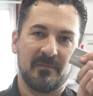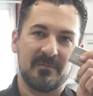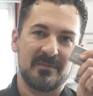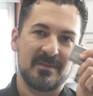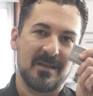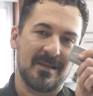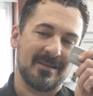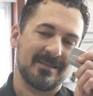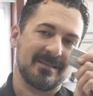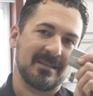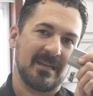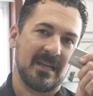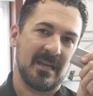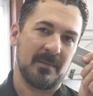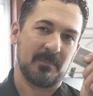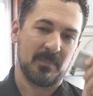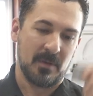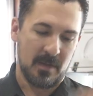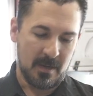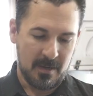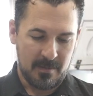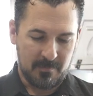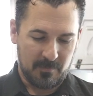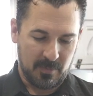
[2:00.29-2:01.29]
of duct
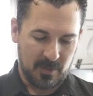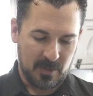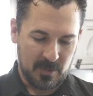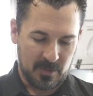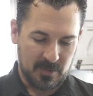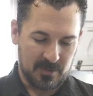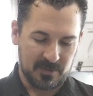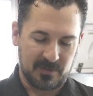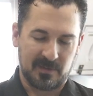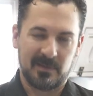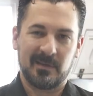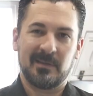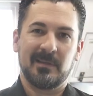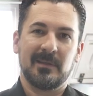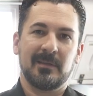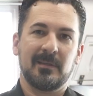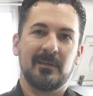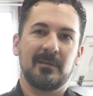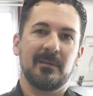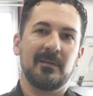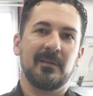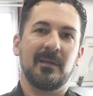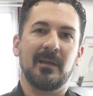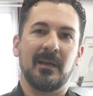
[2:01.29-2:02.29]
tape, because
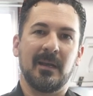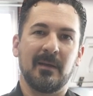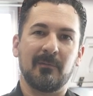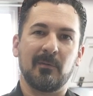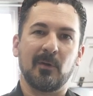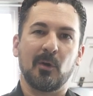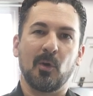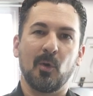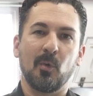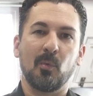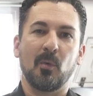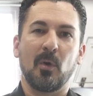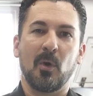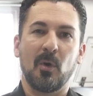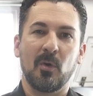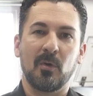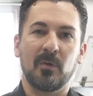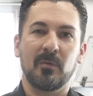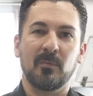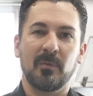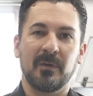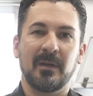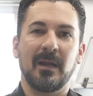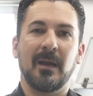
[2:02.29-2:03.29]
you can never go
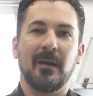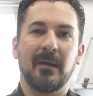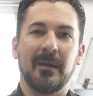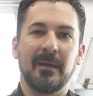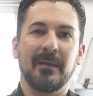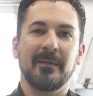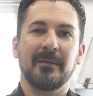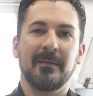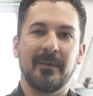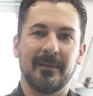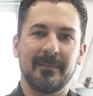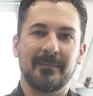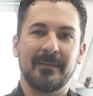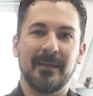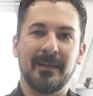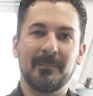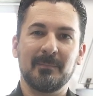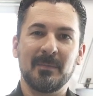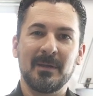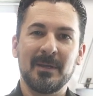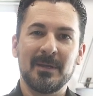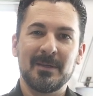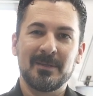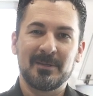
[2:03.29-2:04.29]
wrong with carrying duct
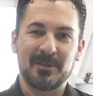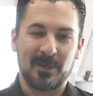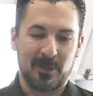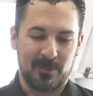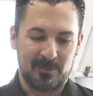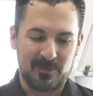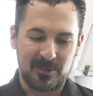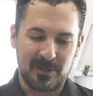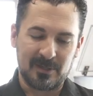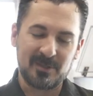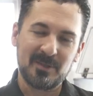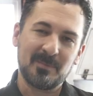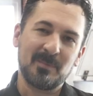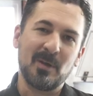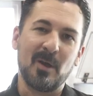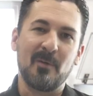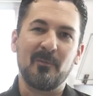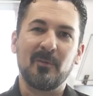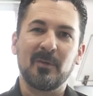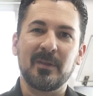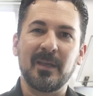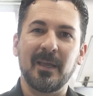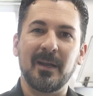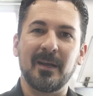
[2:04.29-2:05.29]
tape. So just some
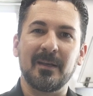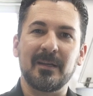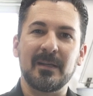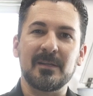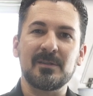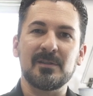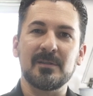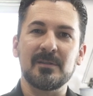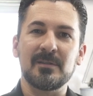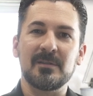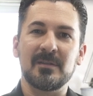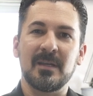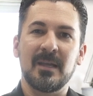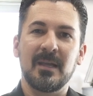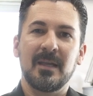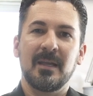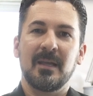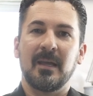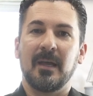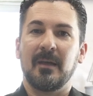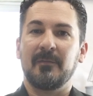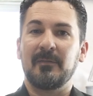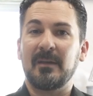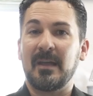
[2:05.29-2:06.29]
helpful kit additions.
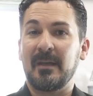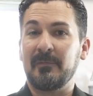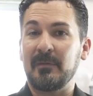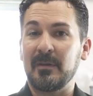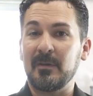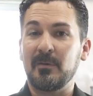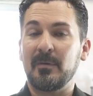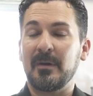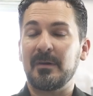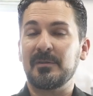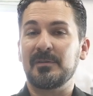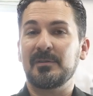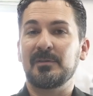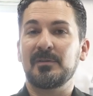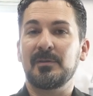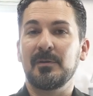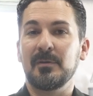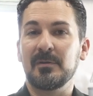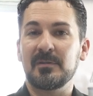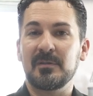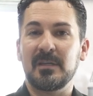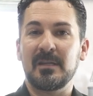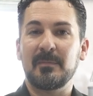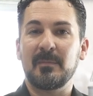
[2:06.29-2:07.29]
If you have any questions,
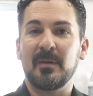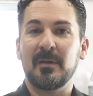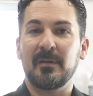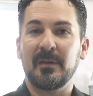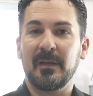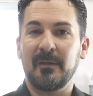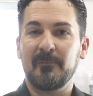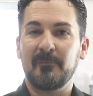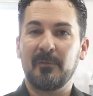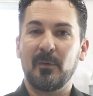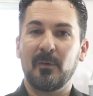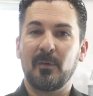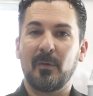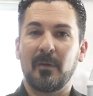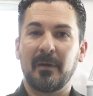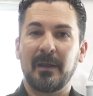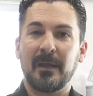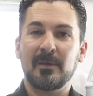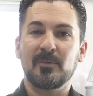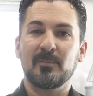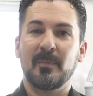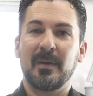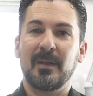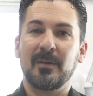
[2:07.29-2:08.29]
shoot us an email at
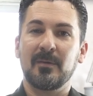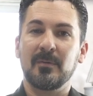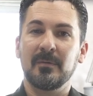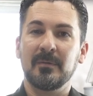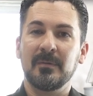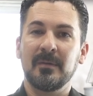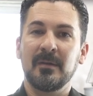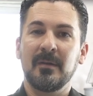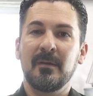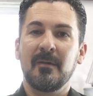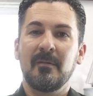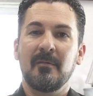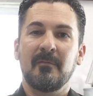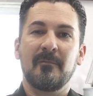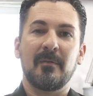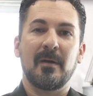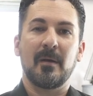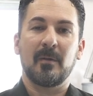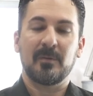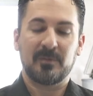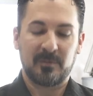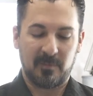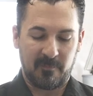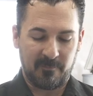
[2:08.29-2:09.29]
info@Dark Angel Medical.
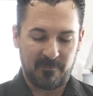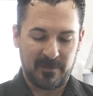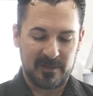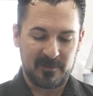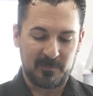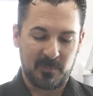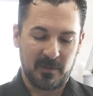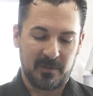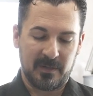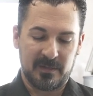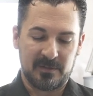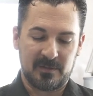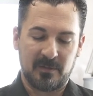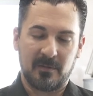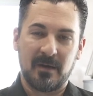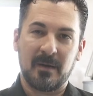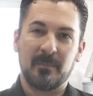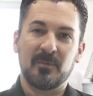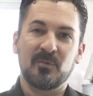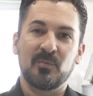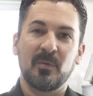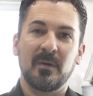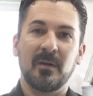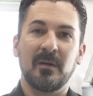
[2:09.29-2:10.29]
Follow us on Facebook,
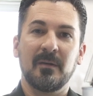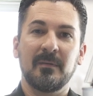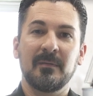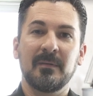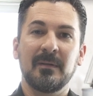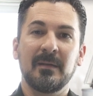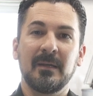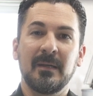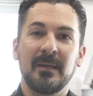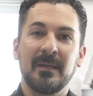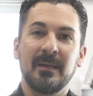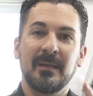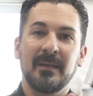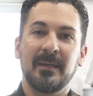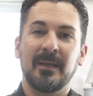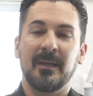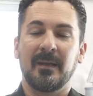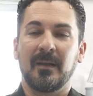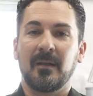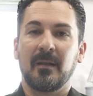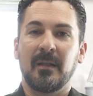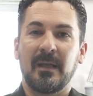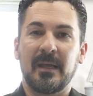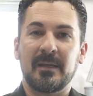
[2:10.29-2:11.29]
Instagram, and Twitter.
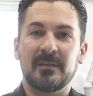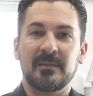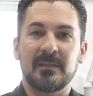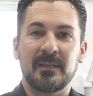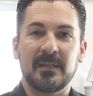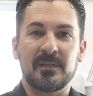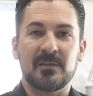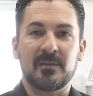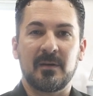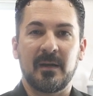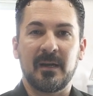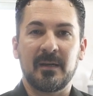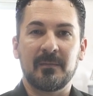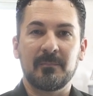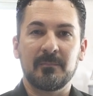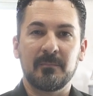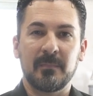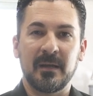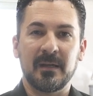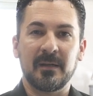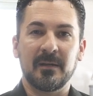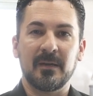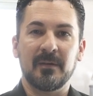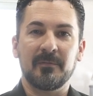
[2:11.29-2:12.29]
Get a class, get trained,
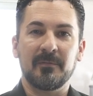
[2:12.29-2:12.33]
make a